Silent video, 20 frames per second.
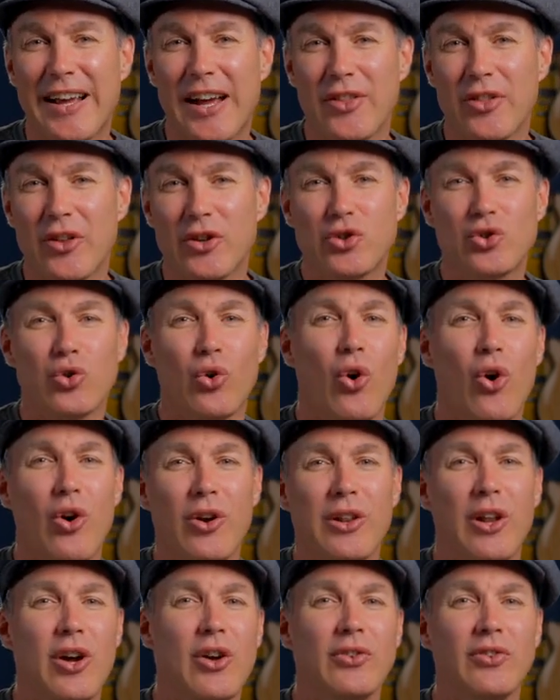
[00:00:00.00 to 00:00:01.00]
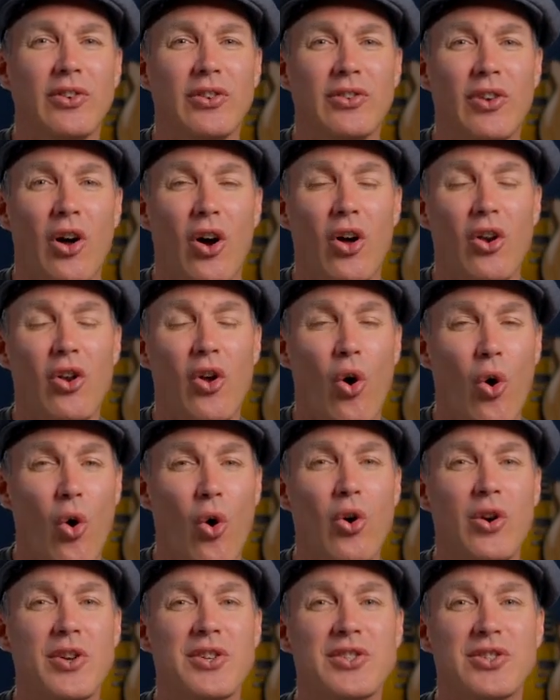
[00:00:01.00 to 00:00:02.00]
and the draw closes on
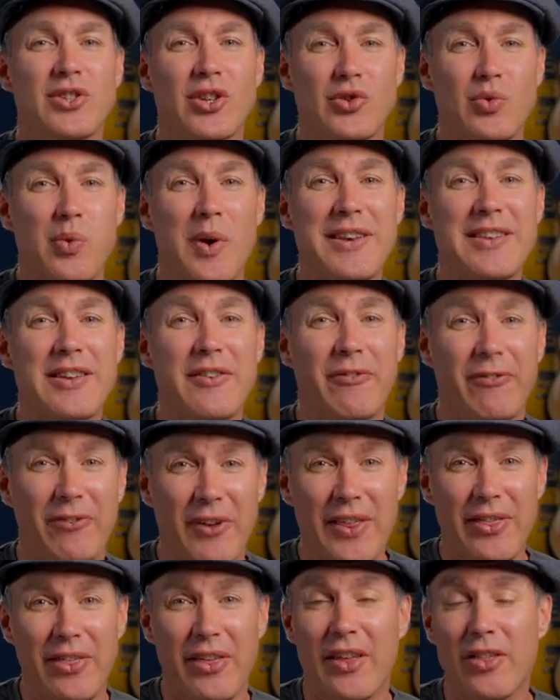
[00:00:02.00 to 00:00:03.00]
August the 25th.